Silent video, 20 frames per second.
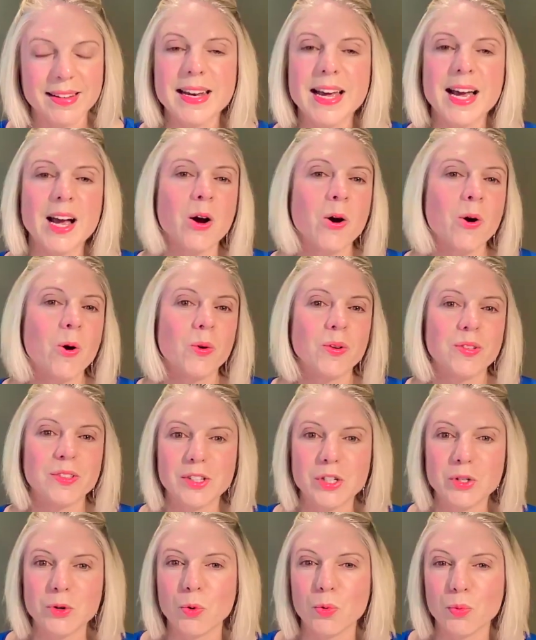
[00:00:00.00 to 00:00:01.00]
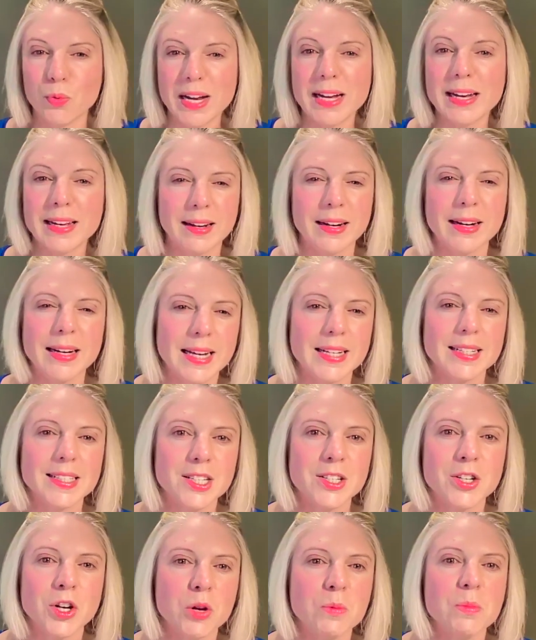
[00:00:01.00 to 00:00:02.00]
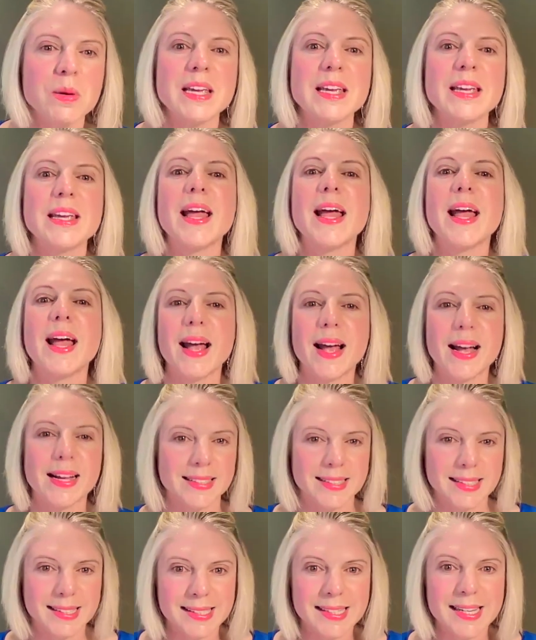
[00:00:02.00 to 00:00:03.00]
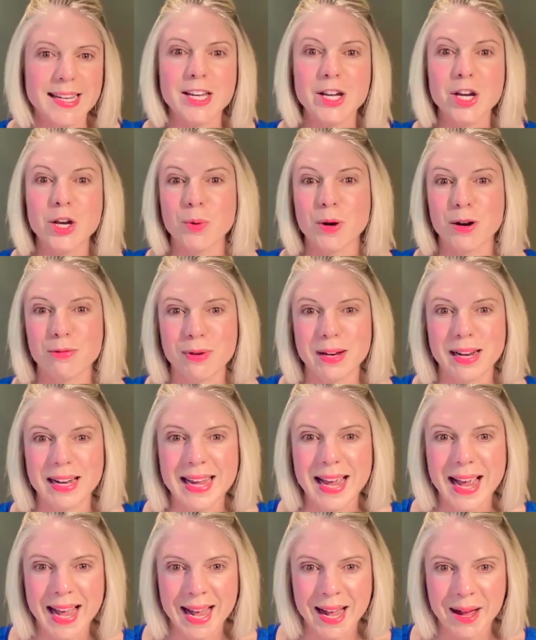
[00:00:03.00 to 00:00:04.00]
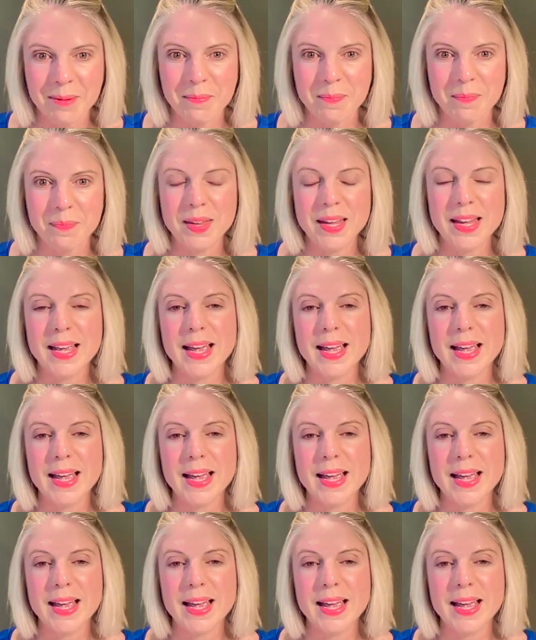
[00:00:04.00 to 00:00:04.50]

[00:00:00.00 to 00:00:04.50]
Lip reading: Now you're really going to get to know me and see who I really am.